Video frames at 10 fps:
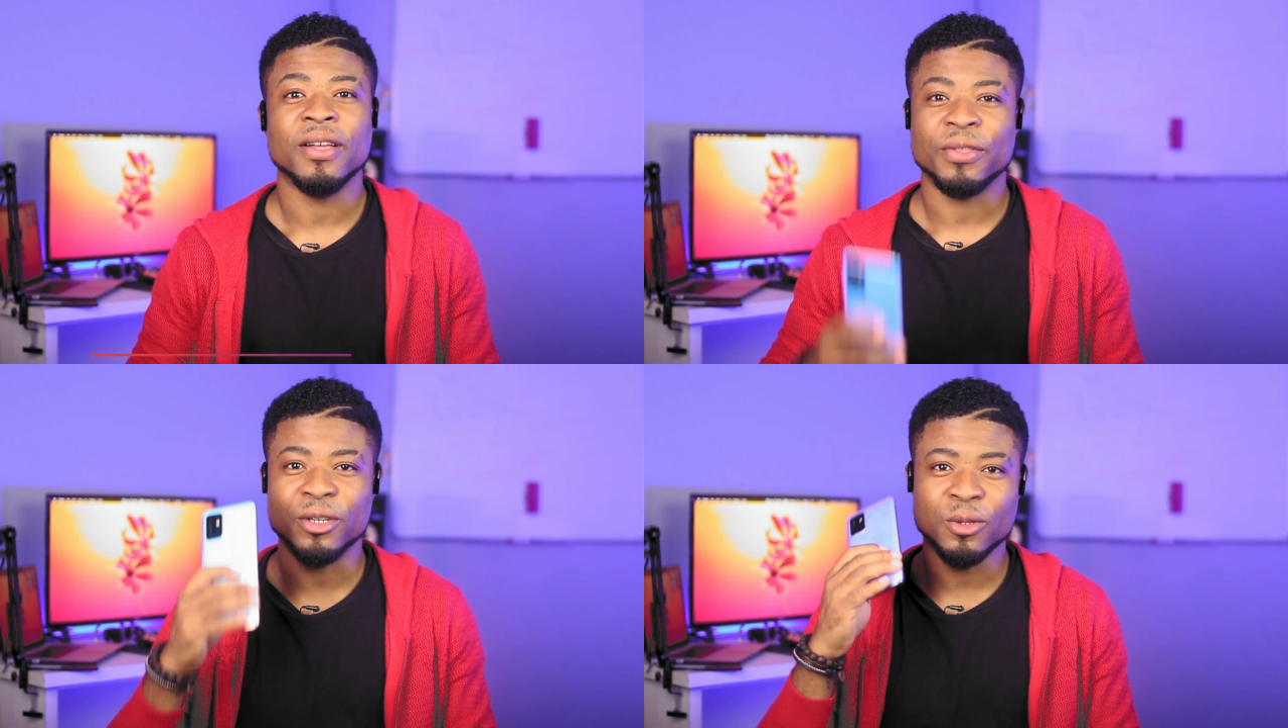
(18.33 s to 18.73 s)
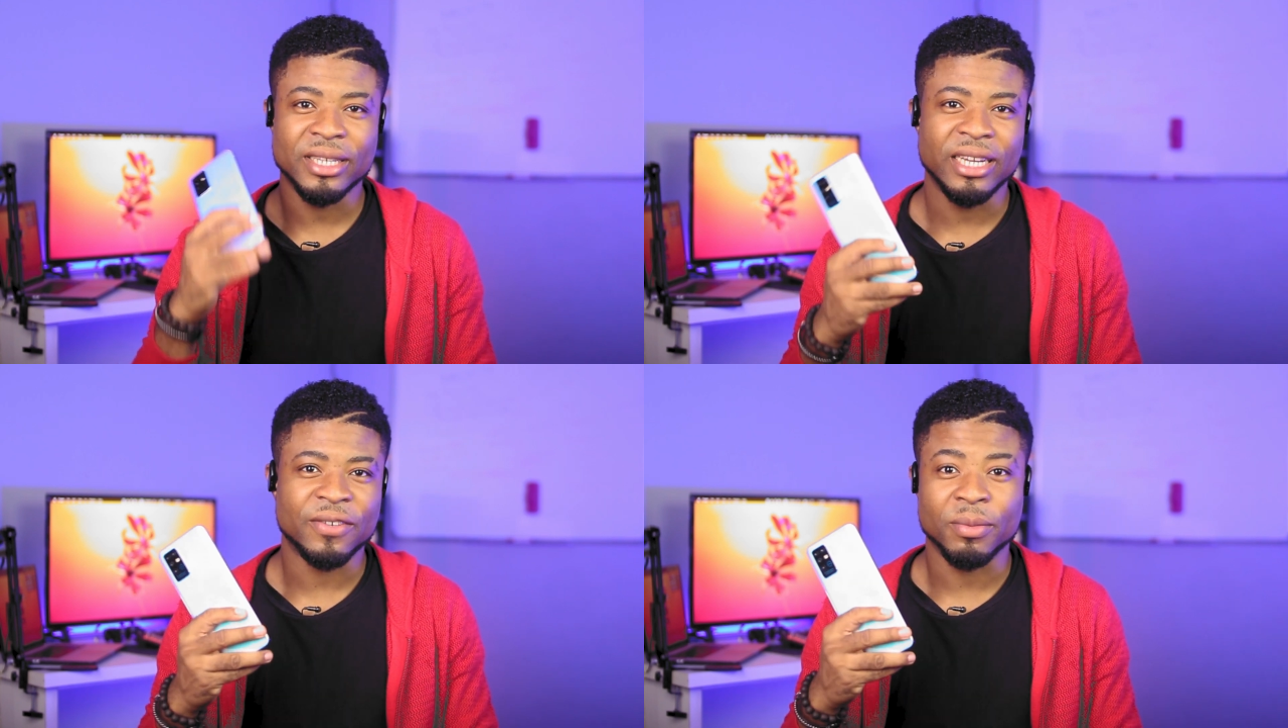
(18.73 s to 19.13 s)
the Note
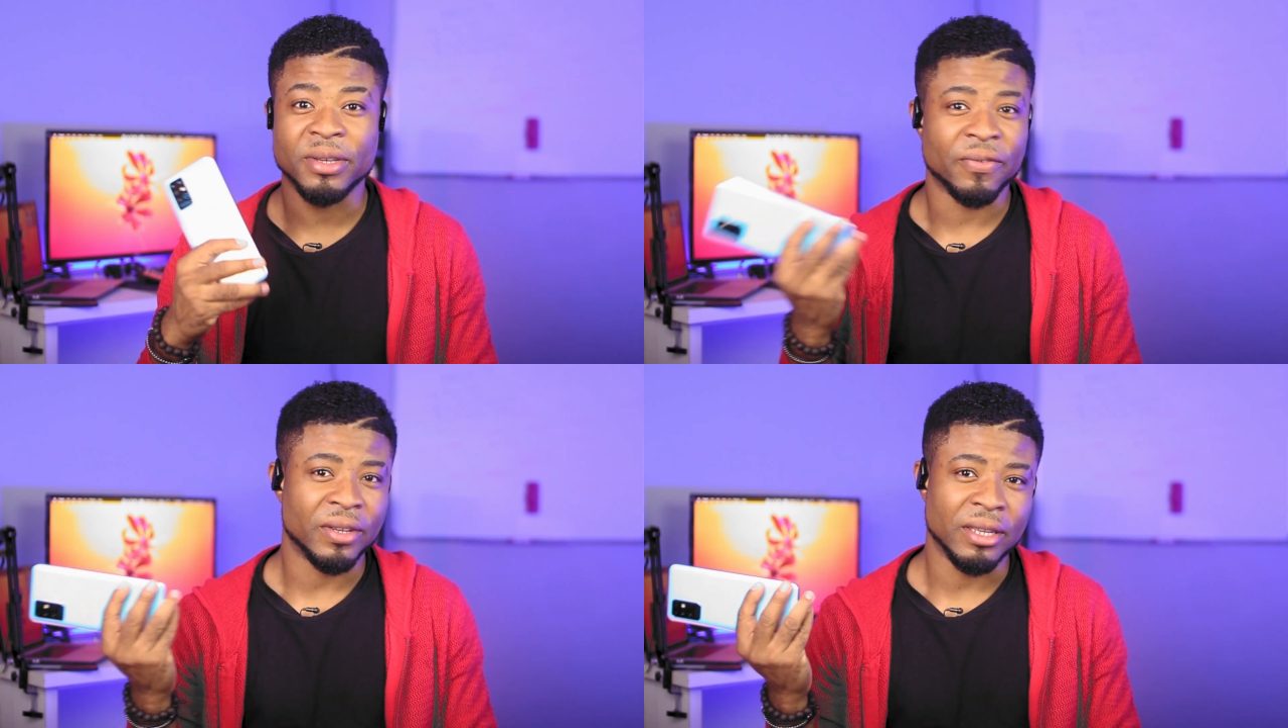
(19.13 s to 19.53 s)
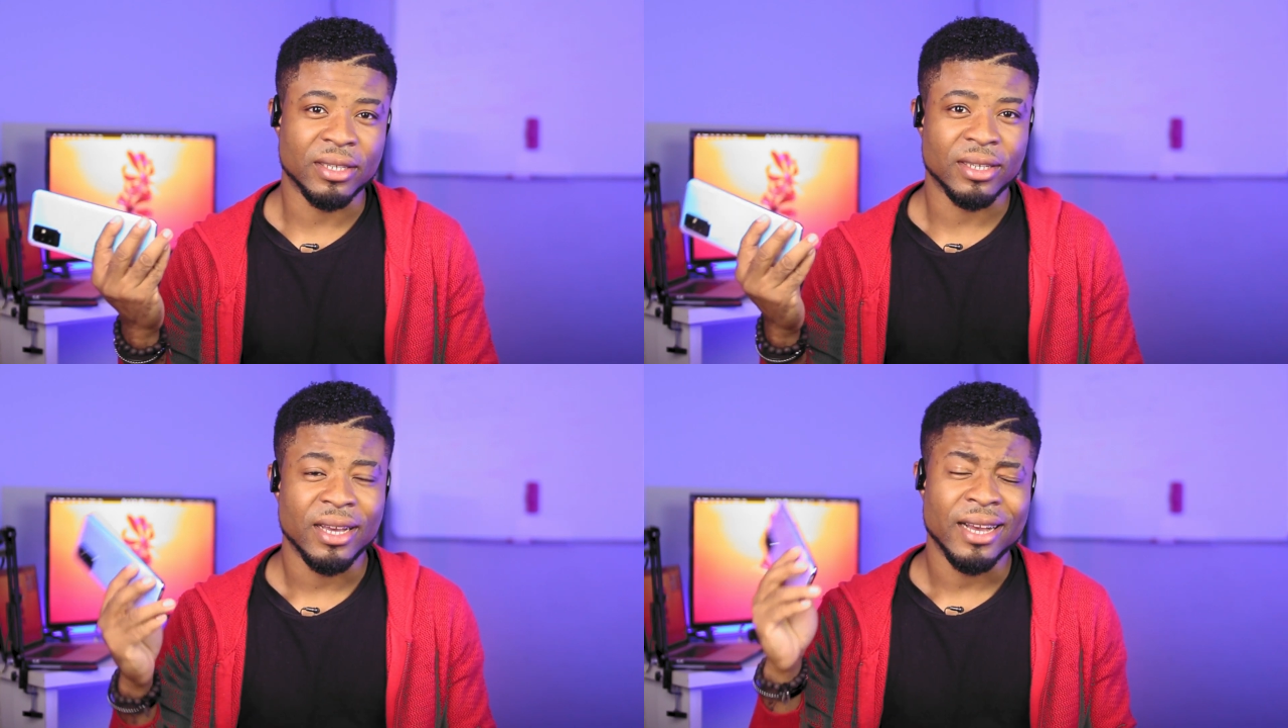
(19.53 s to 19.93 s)
8 from
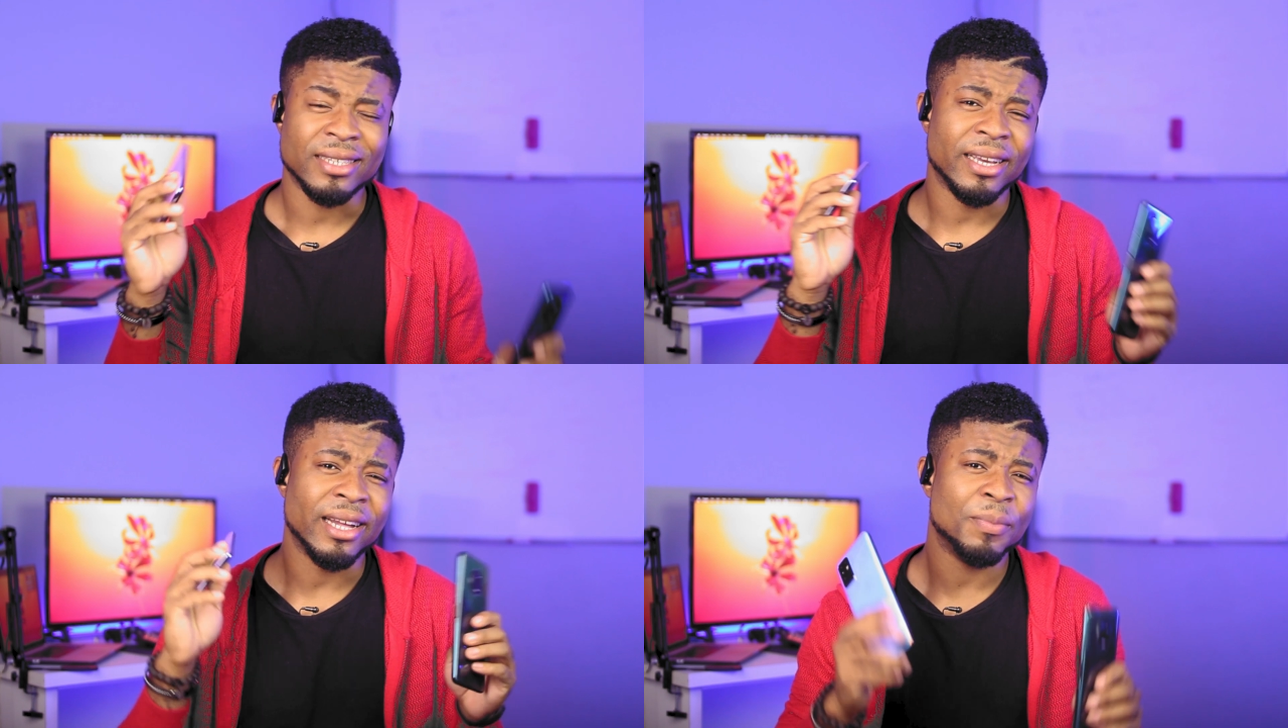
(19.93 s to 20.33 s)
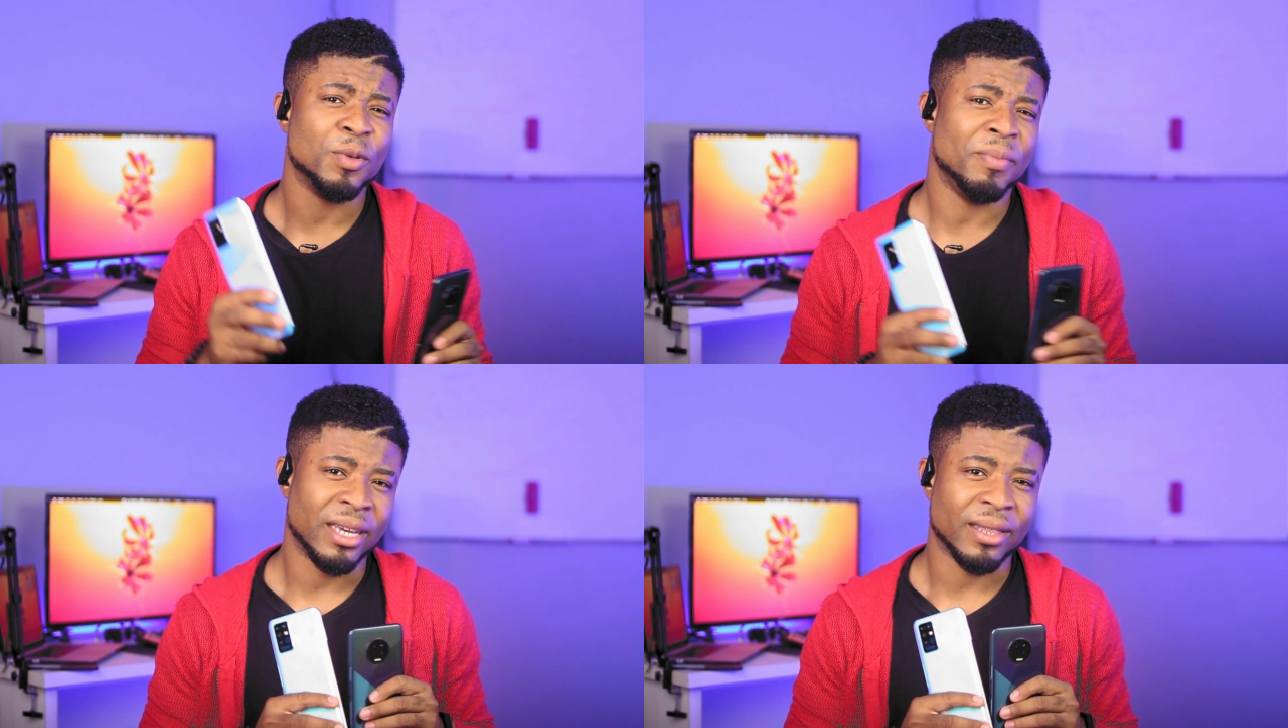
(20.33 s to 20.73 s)
Infinix, as I help you
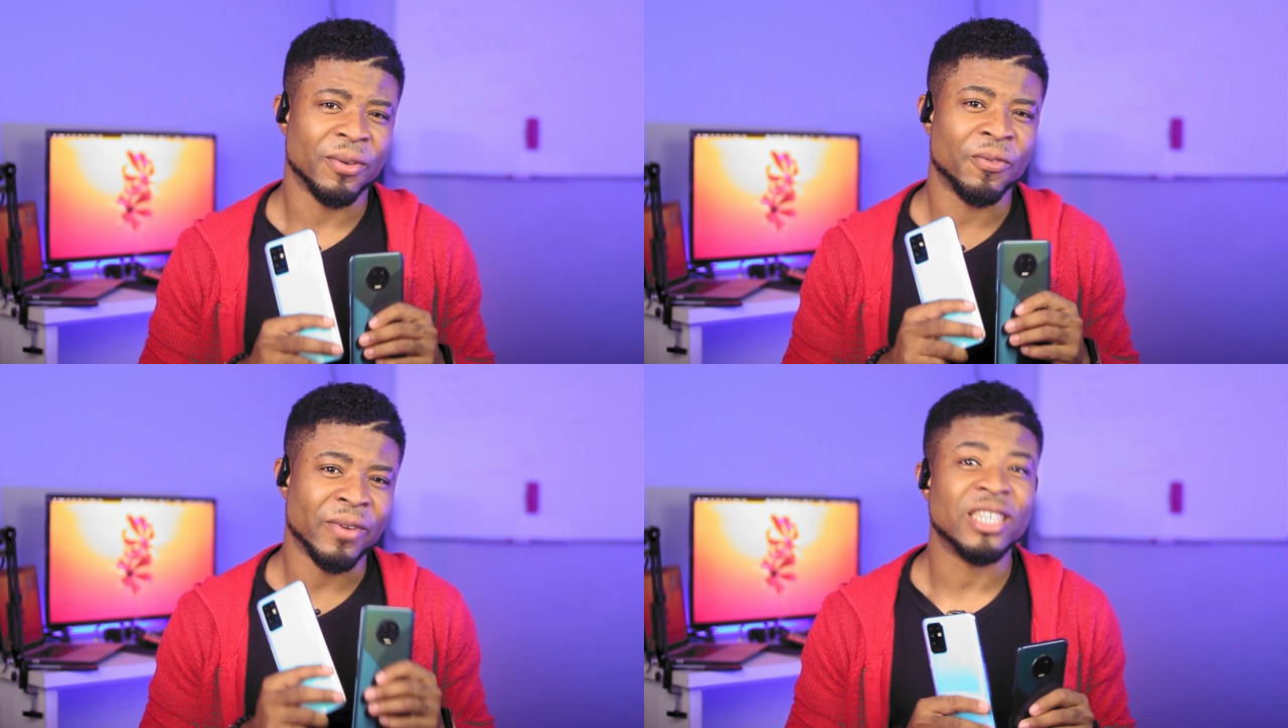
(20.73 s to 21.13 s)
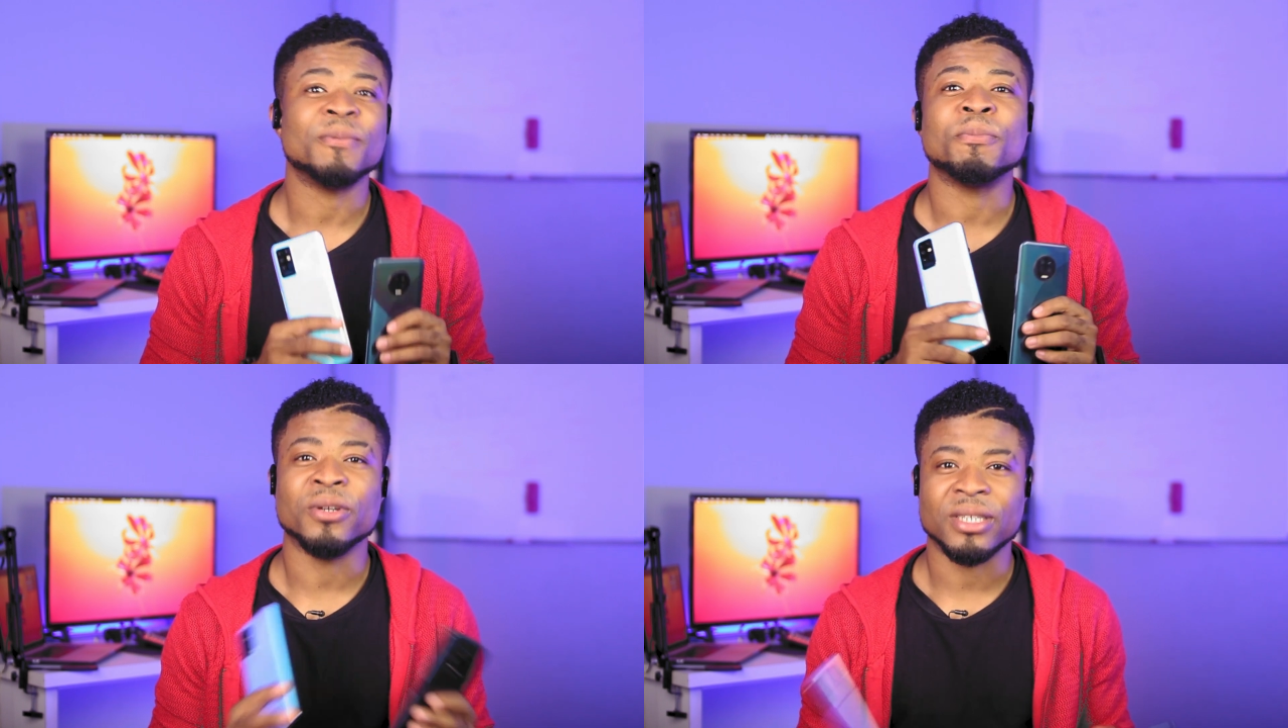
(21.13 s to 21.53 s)
make the
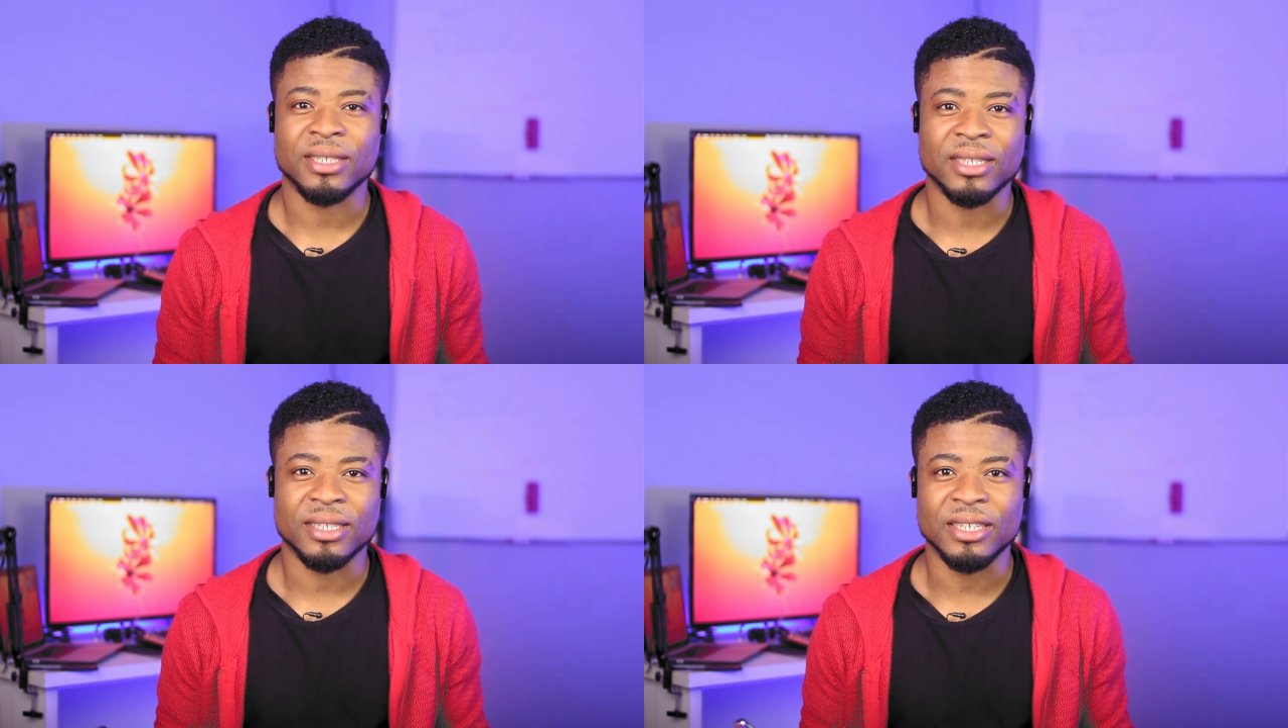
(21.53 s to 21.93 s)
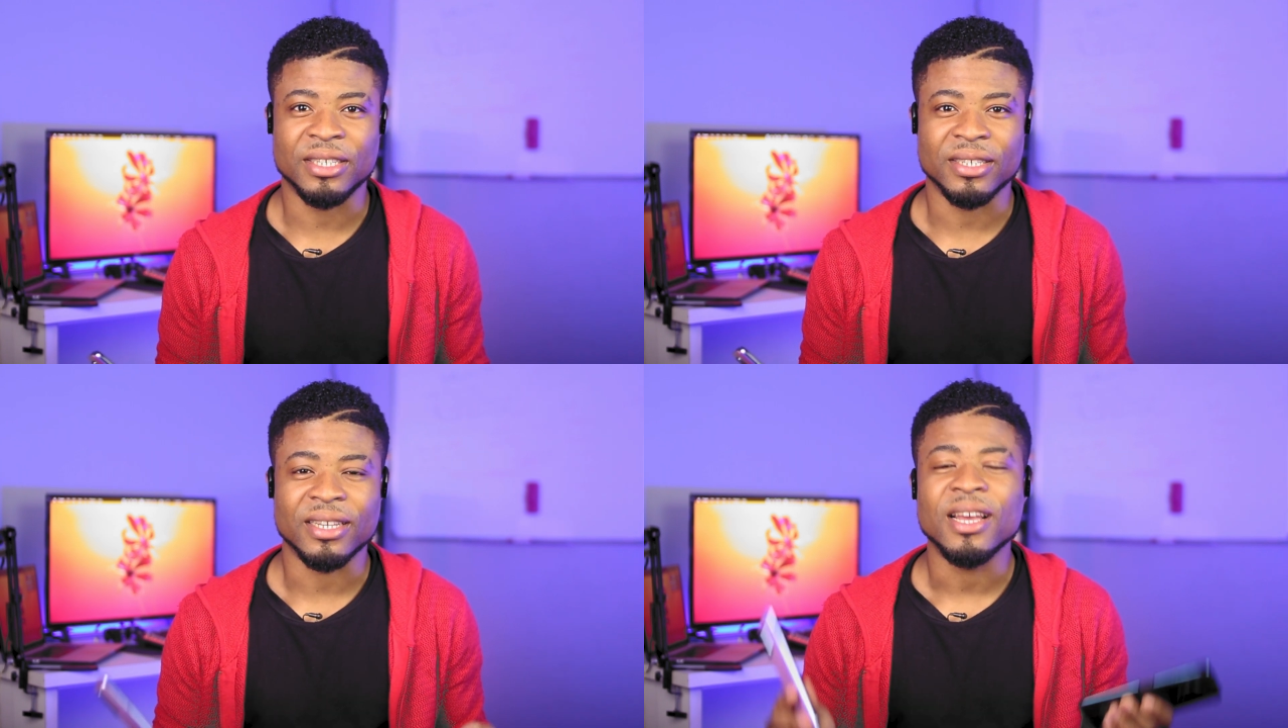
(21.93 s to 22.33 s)
right purchase
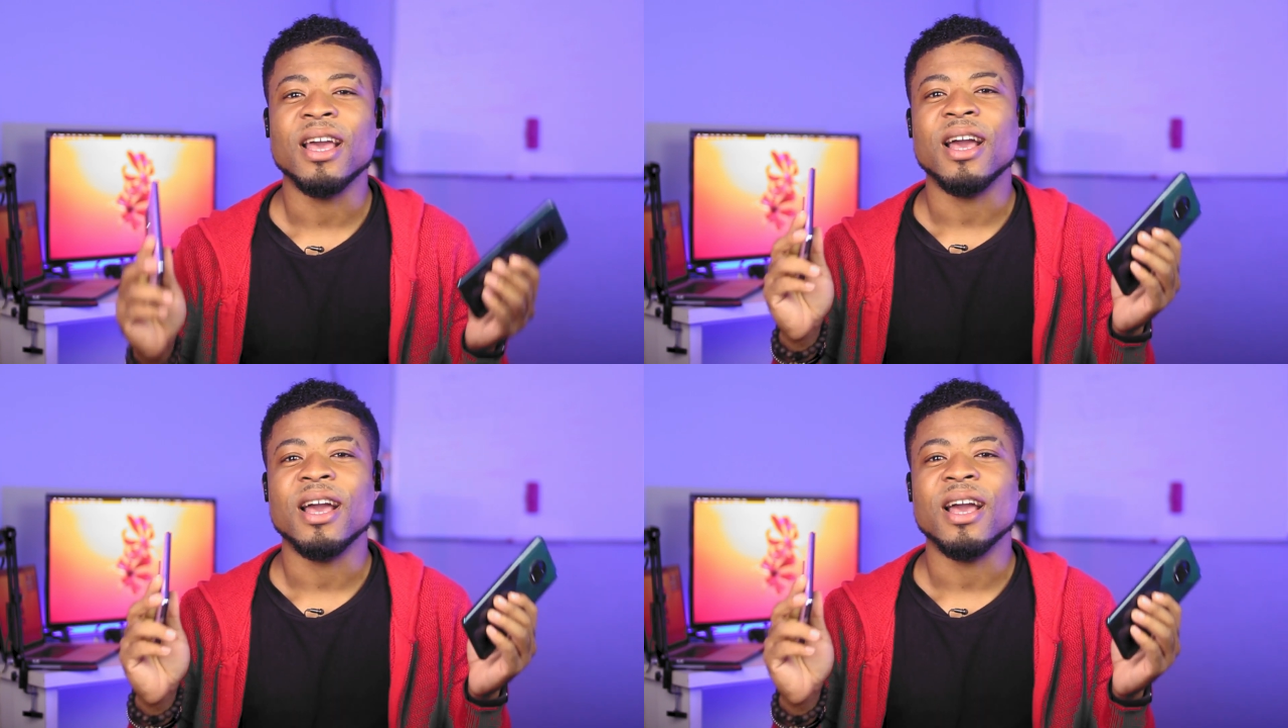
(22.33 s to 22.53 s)
decision.